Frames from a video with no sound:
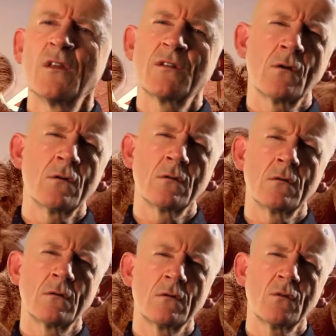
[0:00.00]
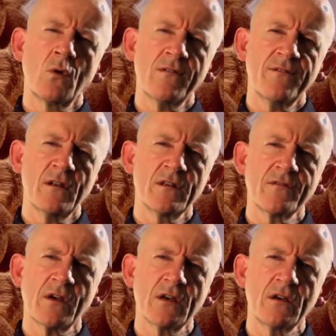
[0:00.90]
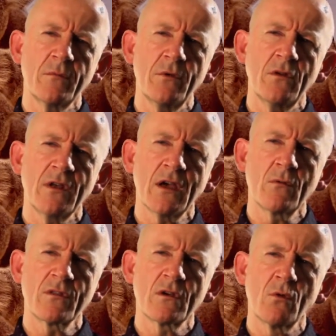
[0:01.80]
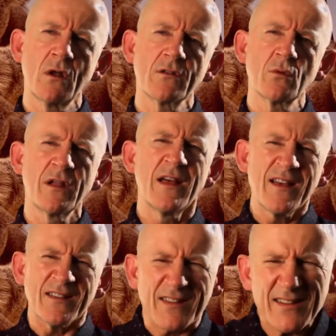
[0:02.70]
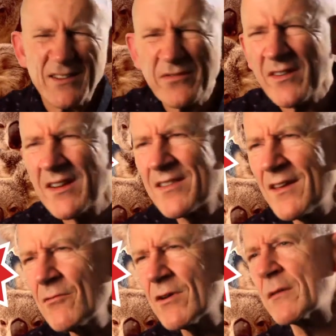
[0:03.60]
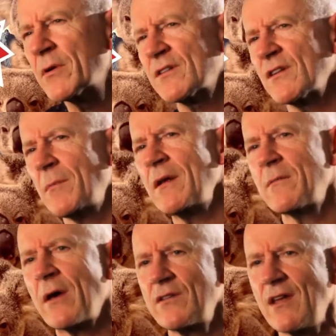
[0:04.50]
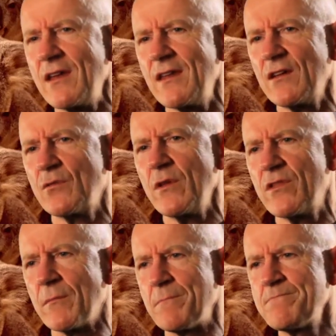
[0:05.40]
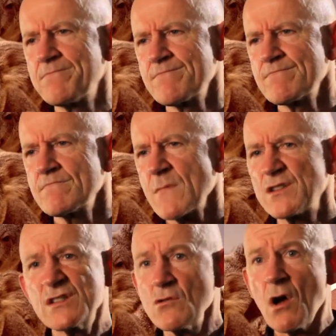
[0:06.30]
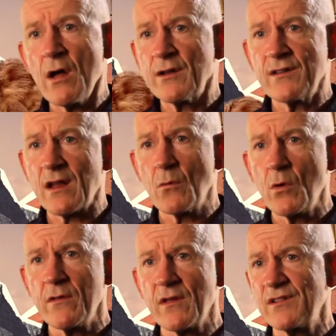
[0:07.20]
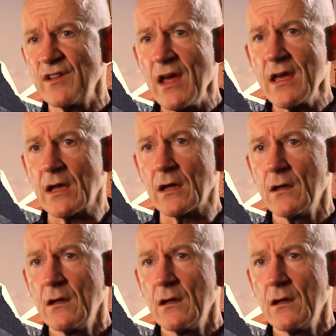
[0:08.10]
So do I feel as if I can communicate with koalas? Well, so that's a funny thing, really, because I spent about 10 years with them. I still can't understand a word they're saying.